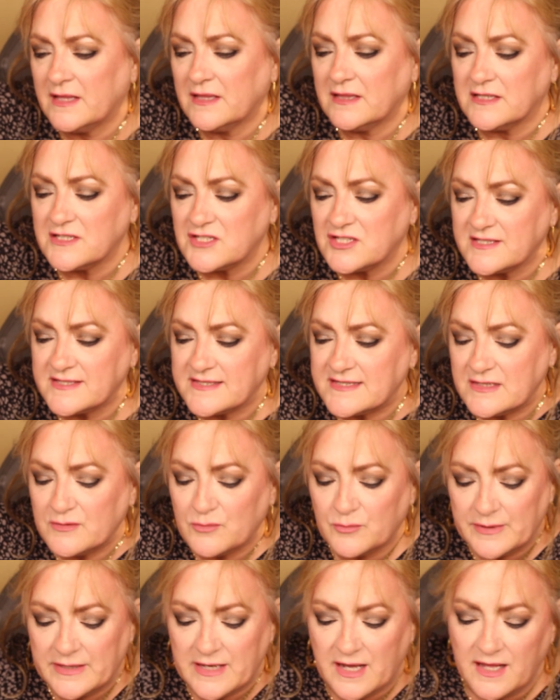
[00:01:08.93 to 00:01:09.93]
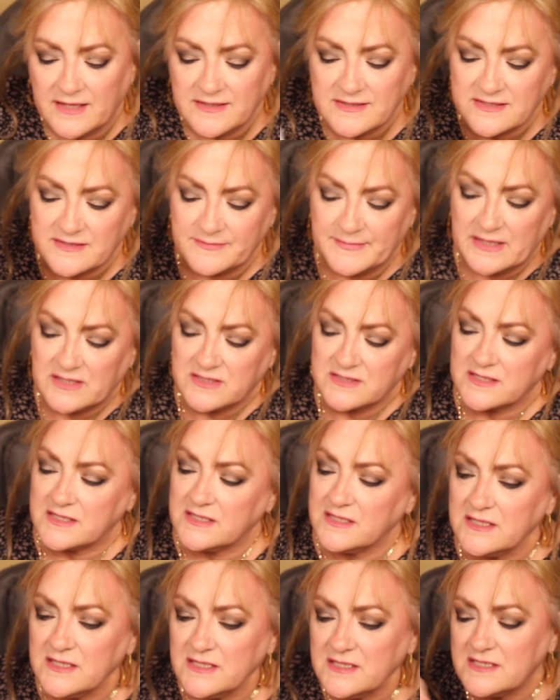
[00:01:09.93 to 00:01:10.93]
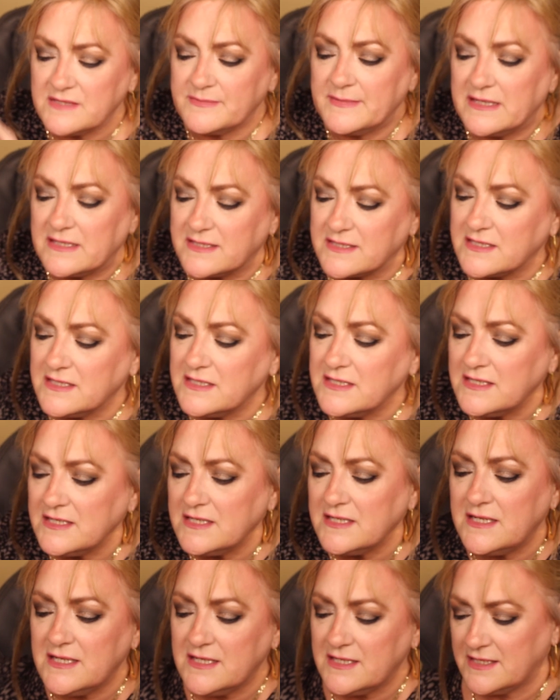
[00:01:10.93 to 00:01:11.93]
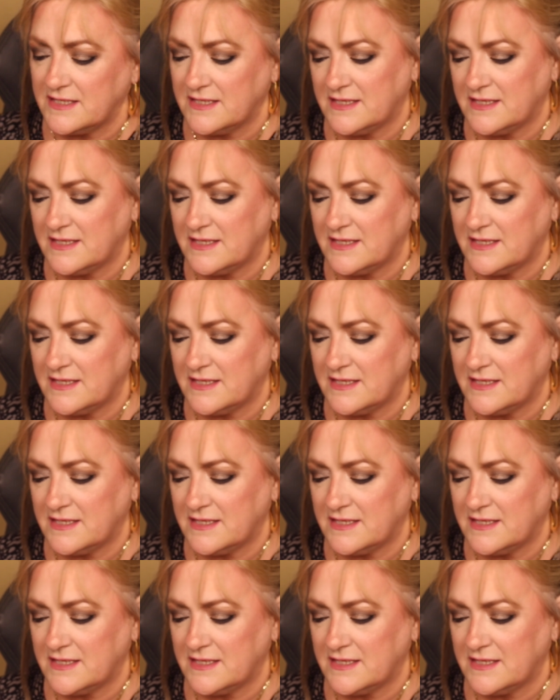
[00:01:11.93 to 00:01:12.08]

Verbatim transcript: Let's see what we got. Smells good, smells good.